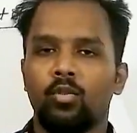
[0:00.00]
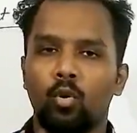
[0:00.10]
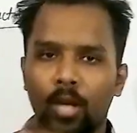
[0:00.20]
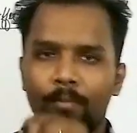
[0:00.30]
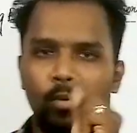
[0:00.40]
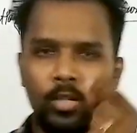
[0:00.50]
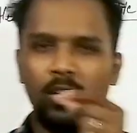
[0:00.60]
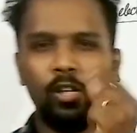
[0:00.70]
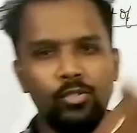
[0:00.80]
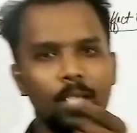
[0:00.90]
So we have to
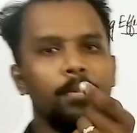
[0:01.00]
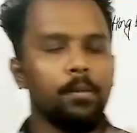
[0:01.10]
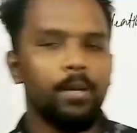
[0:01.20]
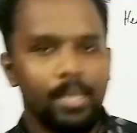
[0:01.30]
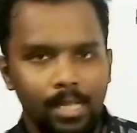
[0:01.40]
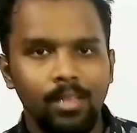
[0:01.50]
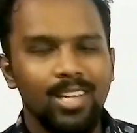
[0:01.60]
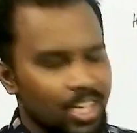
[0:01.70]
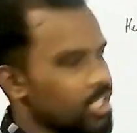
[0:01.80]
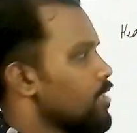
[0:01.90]
actually use some mathematical
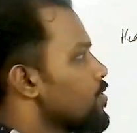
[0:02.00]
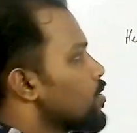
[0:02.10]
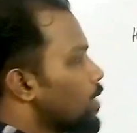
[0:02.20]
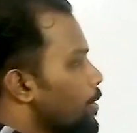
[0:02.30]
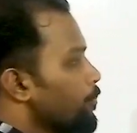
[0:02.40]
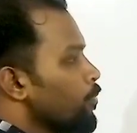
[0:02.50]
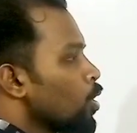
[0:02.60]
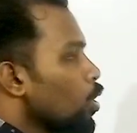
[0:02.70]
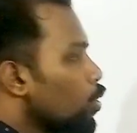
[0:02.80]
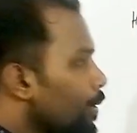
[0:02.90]
relations. Okay,
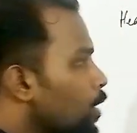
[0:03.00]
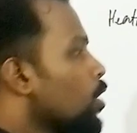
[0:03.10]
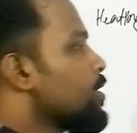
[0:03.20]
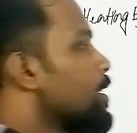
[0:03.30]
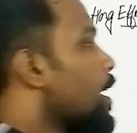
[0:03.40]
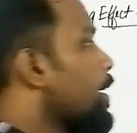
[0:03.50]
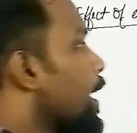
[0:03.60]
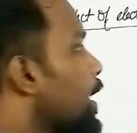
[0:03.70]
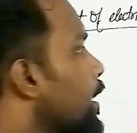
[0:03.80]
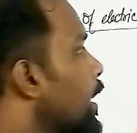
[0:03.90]
we will consider
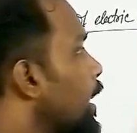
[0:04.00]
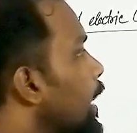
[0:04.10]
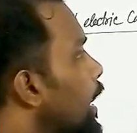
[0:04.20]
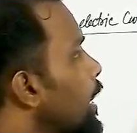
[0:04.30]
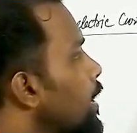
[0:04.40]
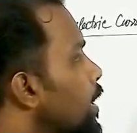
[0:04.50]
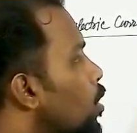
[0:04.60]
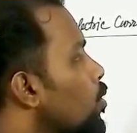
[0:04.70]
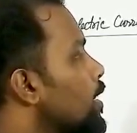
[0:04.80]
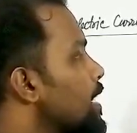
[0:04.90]
that in
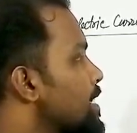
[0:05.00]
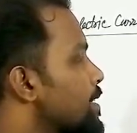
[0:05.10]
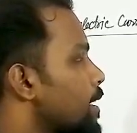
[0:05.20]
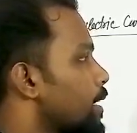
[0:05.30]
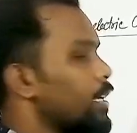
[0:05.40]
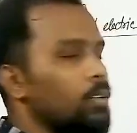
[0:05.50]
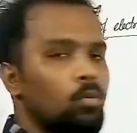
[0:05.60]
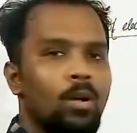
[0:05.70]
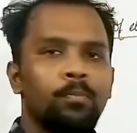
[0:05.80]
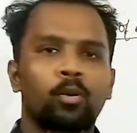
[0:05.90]
this circuit,
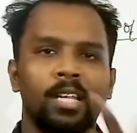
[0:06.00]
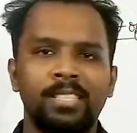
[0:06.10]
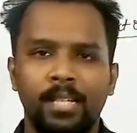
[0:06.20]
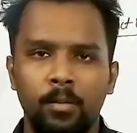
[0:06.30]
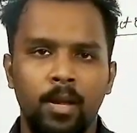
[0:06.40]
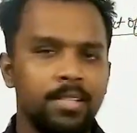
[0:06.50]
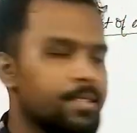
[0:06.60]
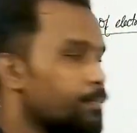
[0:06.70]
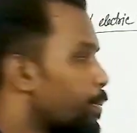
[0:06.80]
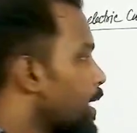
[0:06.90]
one potential limit, that
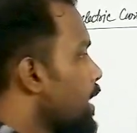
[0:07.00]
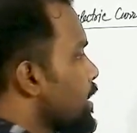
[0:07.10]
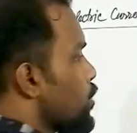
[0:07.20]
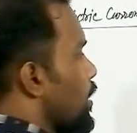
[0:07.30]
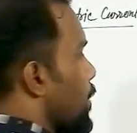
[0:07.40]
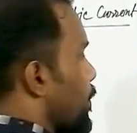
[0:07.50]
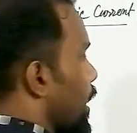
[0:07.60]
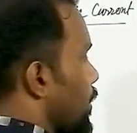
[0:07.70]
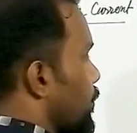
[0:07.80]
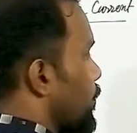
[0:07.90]
is P, is actually
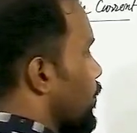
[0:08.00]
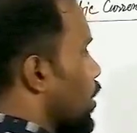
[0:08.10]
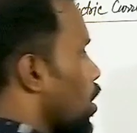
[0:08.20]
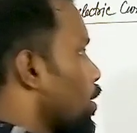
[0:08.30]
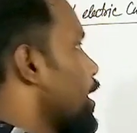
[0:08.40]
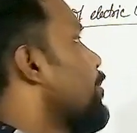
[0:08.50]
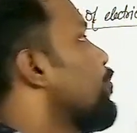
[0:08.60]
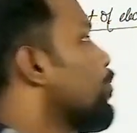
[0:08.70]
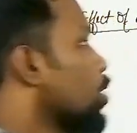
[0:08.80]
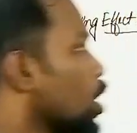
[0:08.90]
applied.
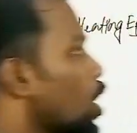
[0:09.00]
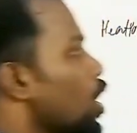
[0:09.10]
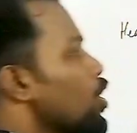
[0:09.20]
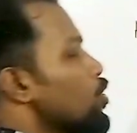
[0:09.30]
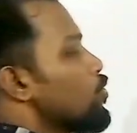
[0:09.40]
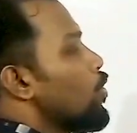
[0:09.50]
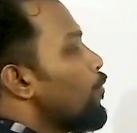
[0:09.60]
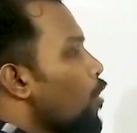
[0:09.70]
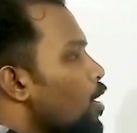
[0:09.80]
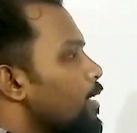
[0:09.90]
Okay, so
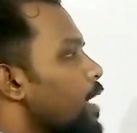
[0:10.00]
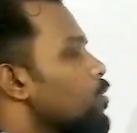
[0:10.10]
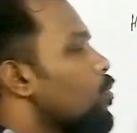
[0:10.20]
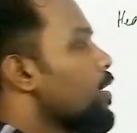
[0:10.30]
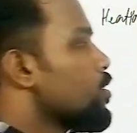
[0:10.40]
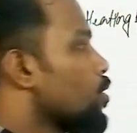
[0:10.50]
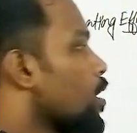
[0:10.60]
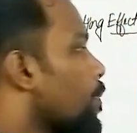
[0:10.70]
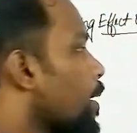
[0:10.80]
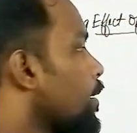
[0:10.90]
for that, what is going
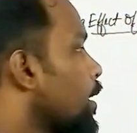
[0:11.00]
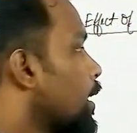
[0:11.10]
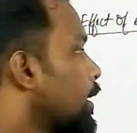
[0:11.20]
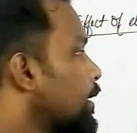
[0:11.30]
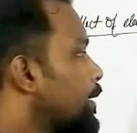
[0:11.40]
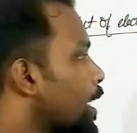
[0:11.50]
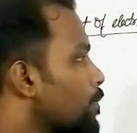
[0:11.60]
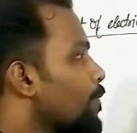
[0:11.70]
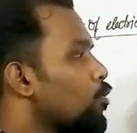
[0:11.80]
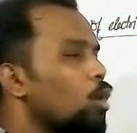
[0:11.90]
to happen? There will
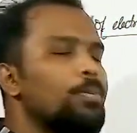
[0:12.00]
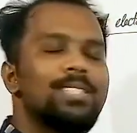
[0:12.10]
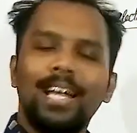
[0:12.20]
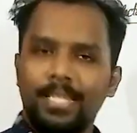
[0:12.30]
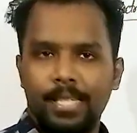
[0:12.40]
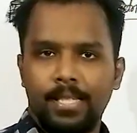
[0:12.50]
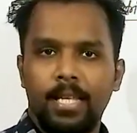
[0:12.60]
be a flow of charges.